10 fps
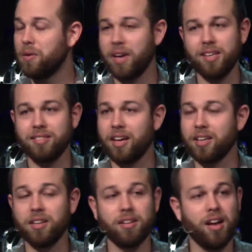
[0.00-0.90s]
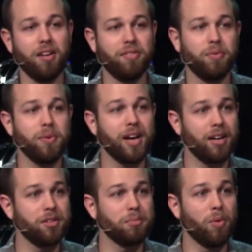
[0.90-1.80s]
Okay is not good enough. We
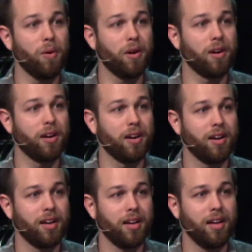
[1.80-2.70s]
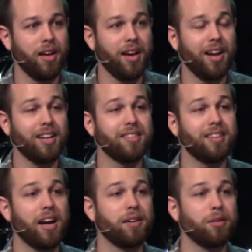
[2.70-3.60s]
got to do more. And I
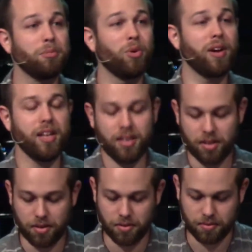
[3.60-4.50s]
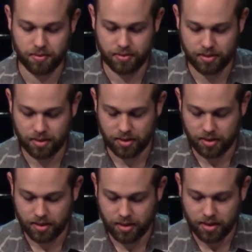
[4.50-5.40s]
desire to do more in you.
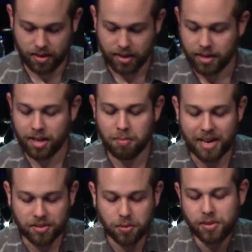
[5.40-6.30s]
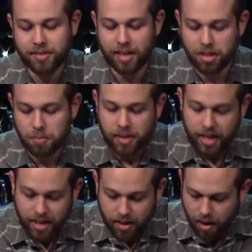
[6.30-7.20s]
Getting back to what we said at the
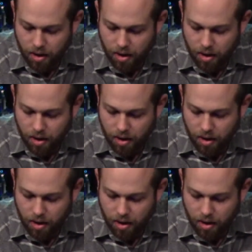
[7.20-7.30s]
beginning,